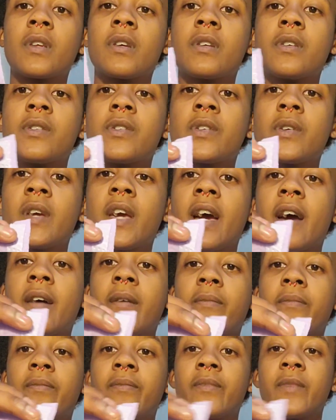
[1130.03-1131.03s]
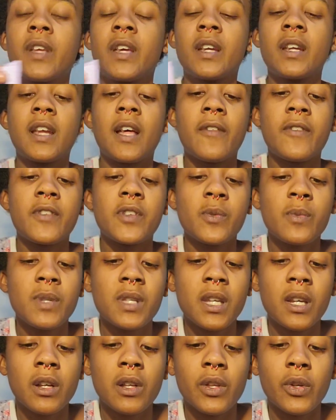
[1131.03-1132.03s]
So yeah. Now this one's
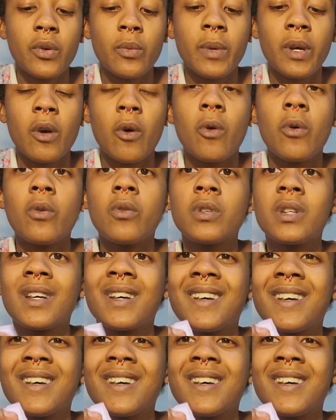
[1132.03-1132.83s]
like a little bit old,